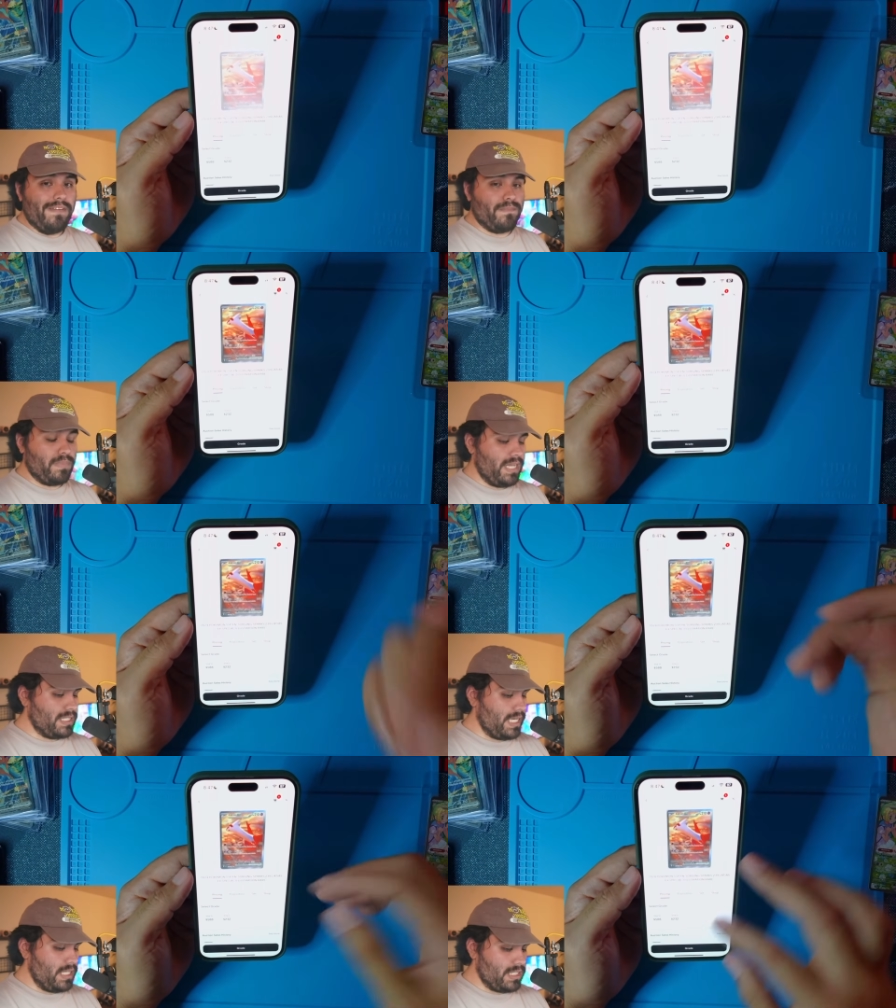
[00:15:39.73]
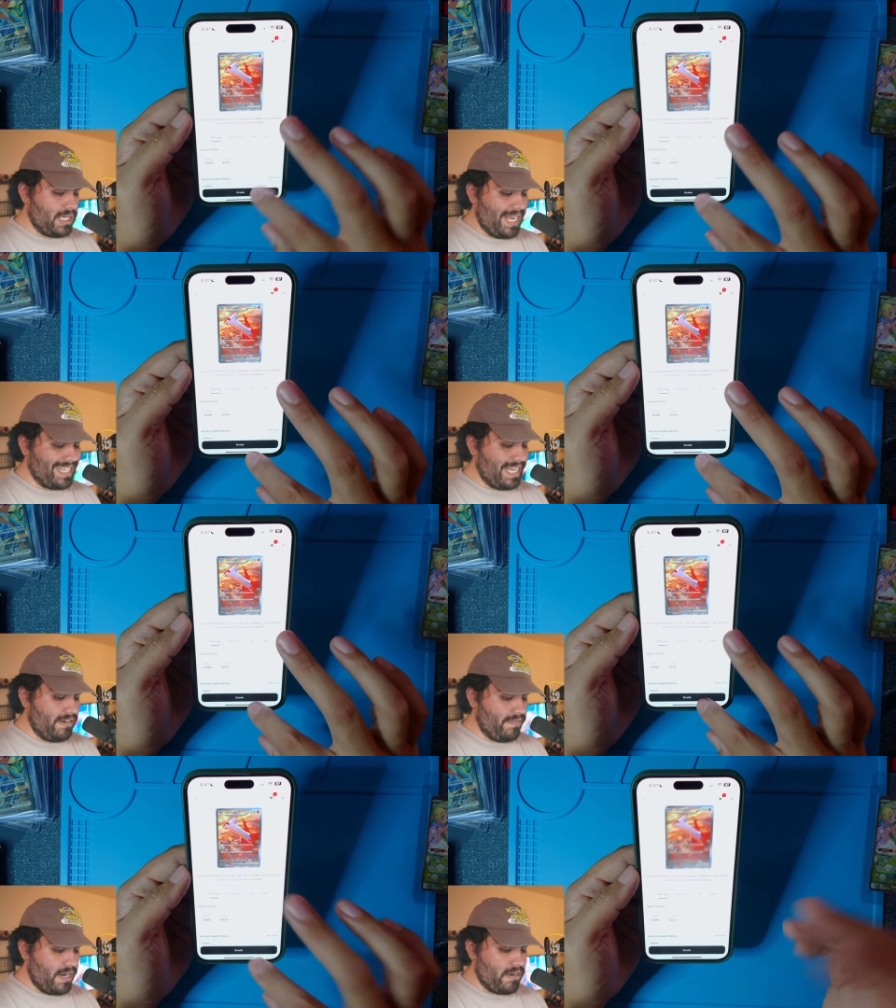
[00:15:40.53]
If PSA doesn't
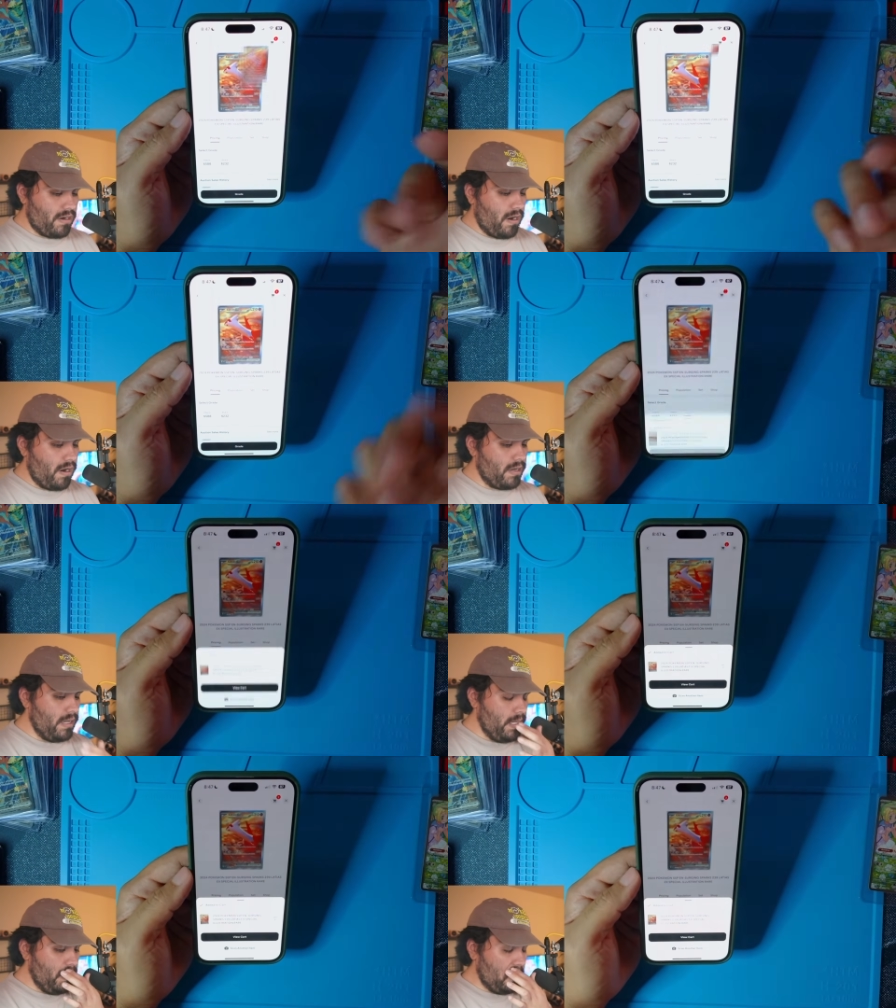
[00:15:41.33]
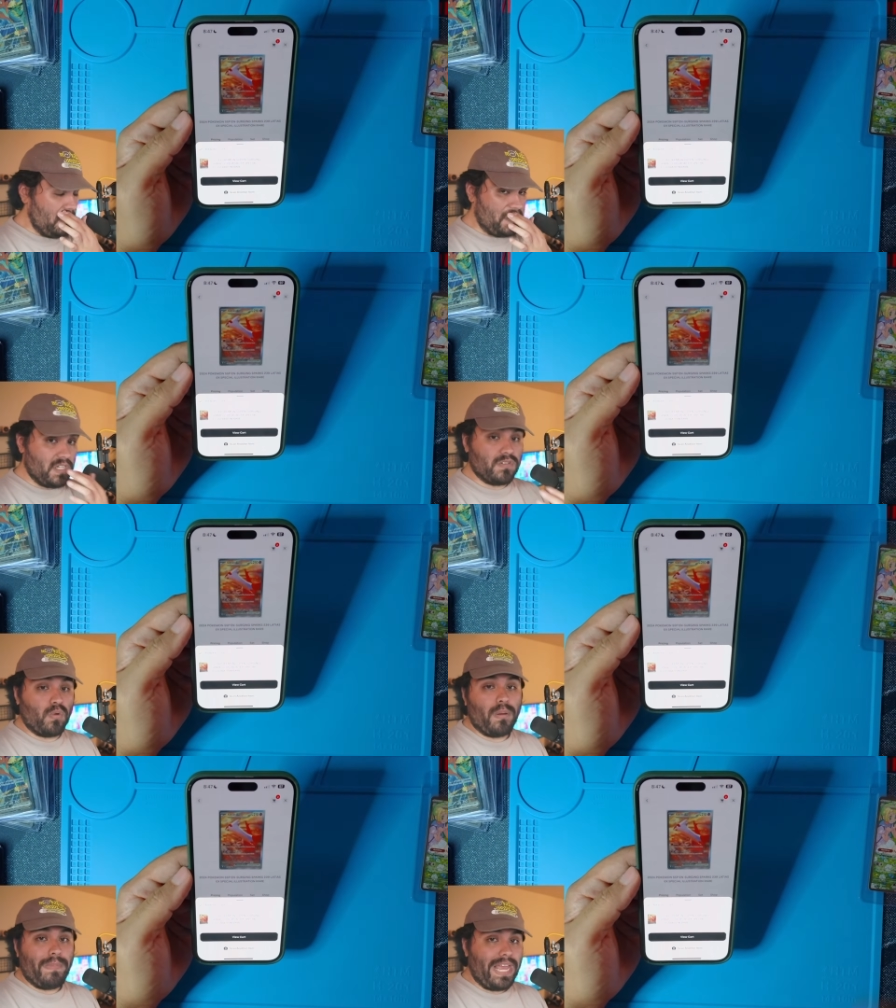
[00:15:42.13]
identify your card, you can search
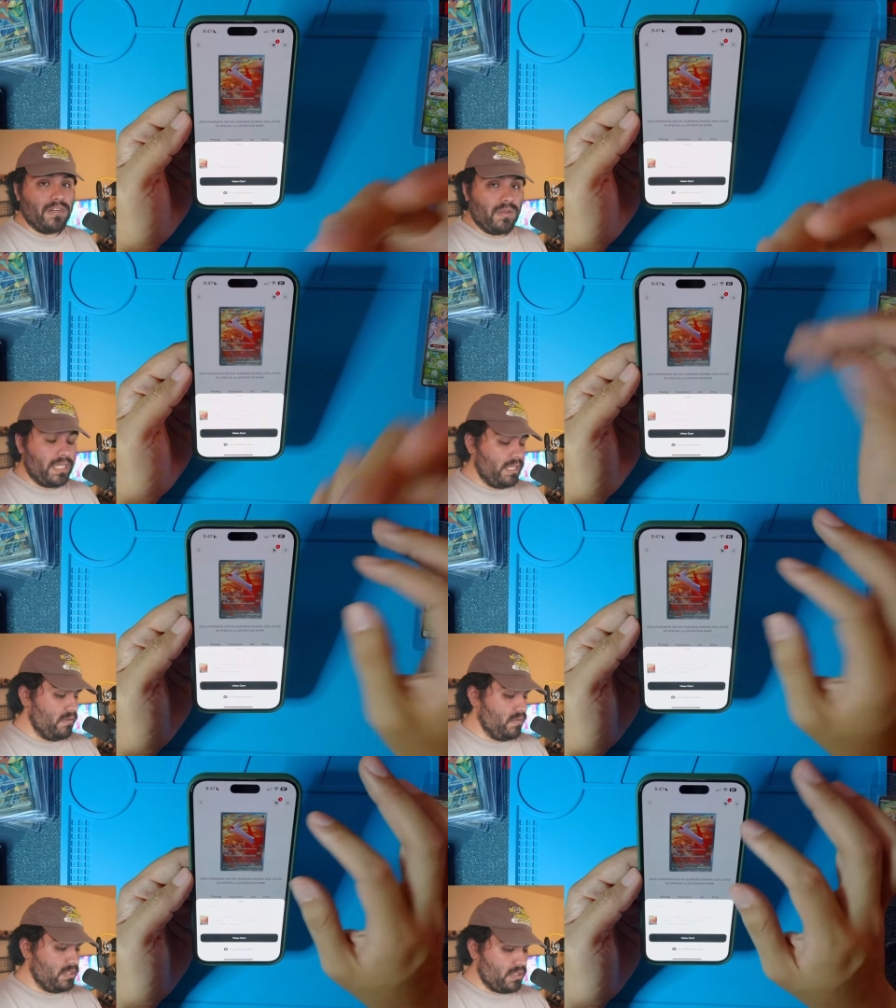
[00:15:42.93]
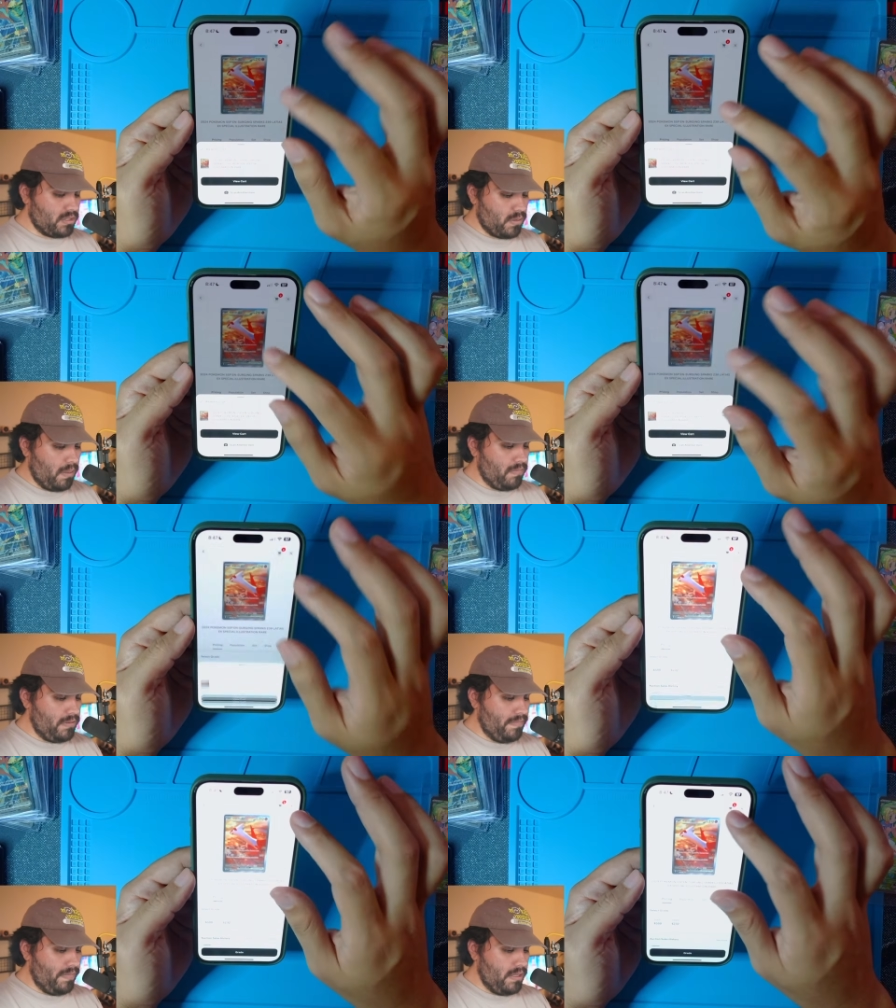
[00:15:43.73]
for it manually, which is also helpful.